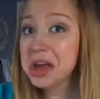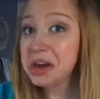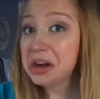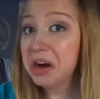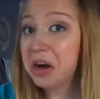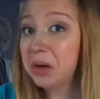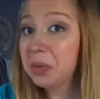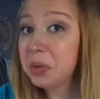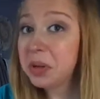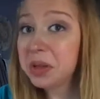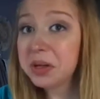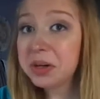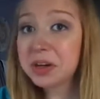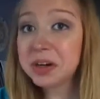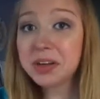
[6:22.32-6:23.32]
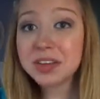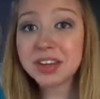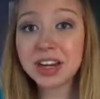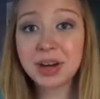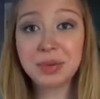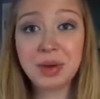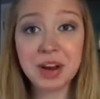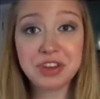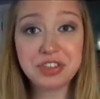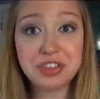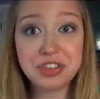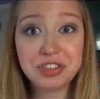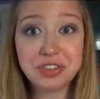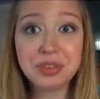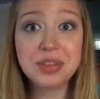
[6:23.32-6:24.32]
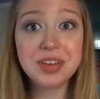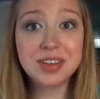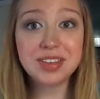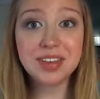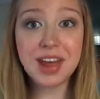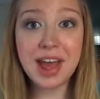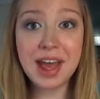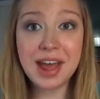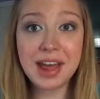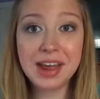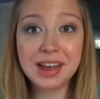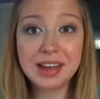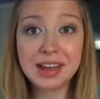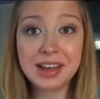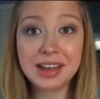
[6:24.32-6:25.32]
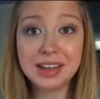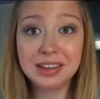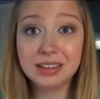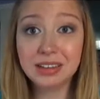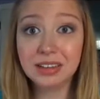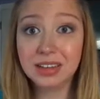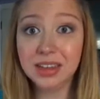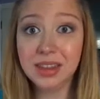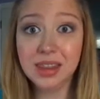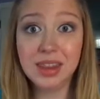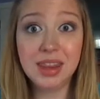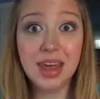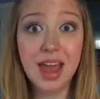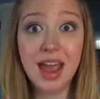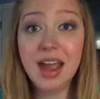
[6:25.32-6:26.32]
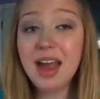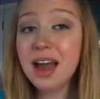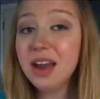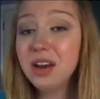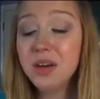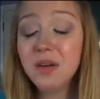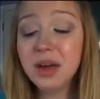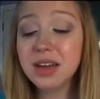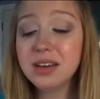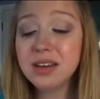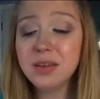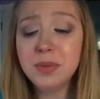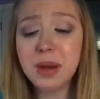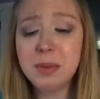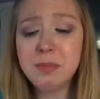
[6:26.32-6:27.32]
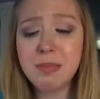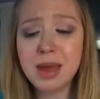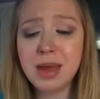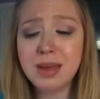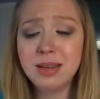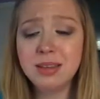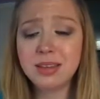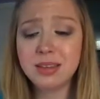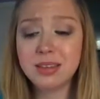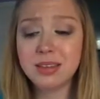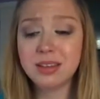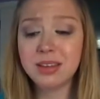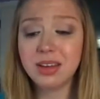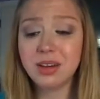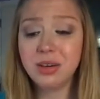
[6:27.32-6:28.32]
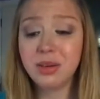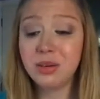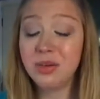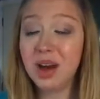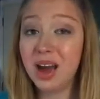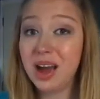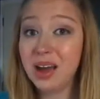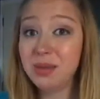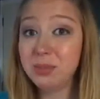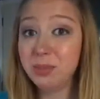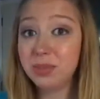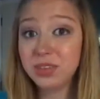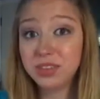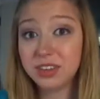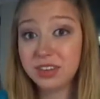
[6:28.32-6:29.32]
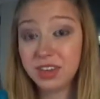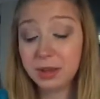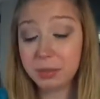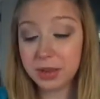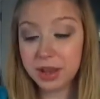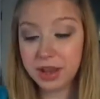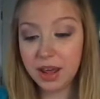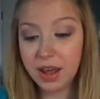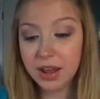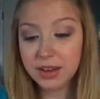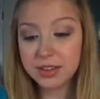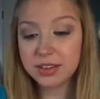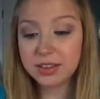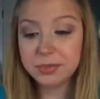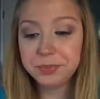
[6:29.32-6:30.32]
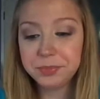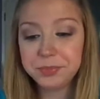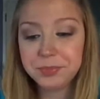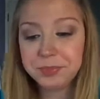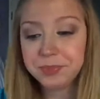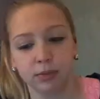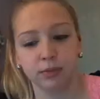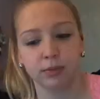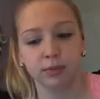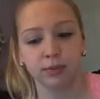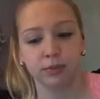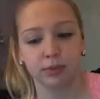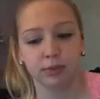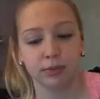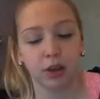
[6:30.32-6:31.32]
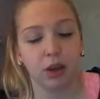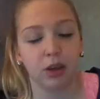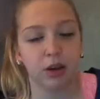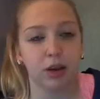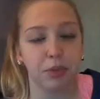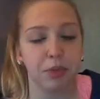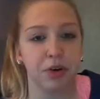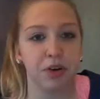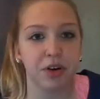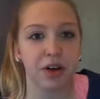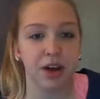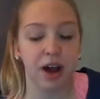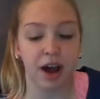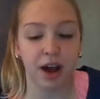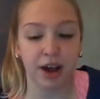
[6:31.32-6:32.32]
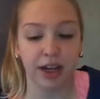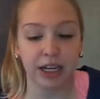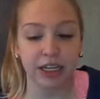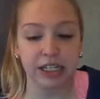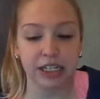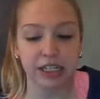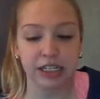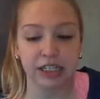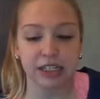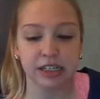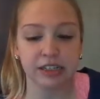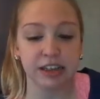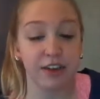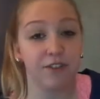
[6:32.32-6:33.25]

Couple of the girls that I watched do this tag, they had no idea what it meant, so I'm skipping that. Number 9 is